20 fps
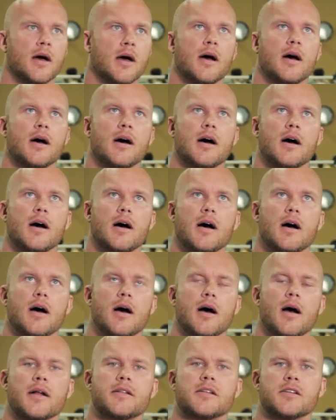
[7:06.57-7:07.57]

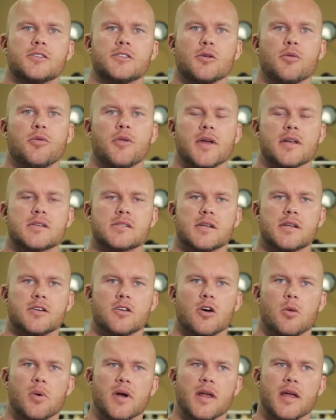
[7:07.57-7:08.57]
To do things that
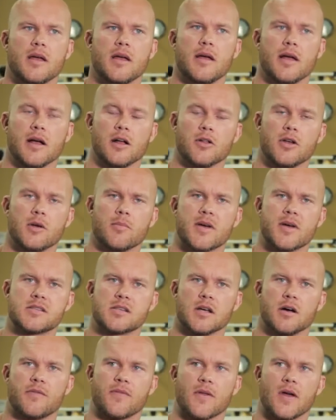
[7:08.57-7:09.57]
nobody, including
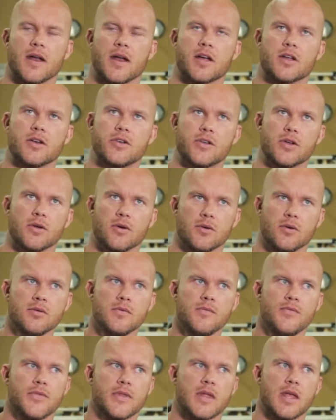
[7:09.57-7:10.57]
myself, thought I could do,
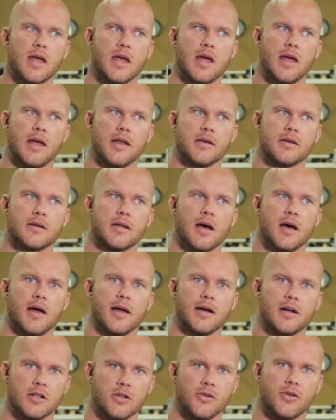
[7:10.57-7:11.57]
and
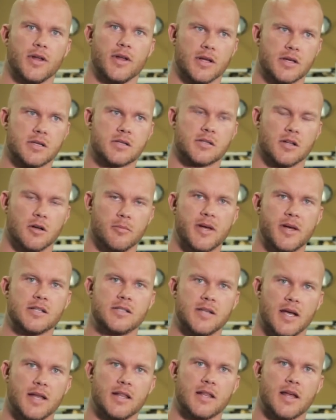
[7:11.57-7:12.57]
including still
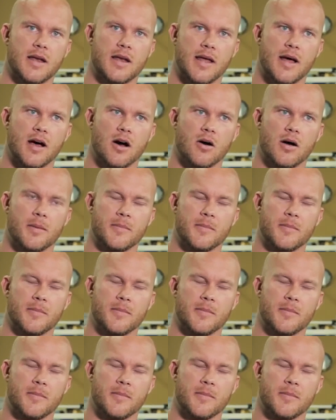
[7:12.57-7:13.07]
maintaining that now.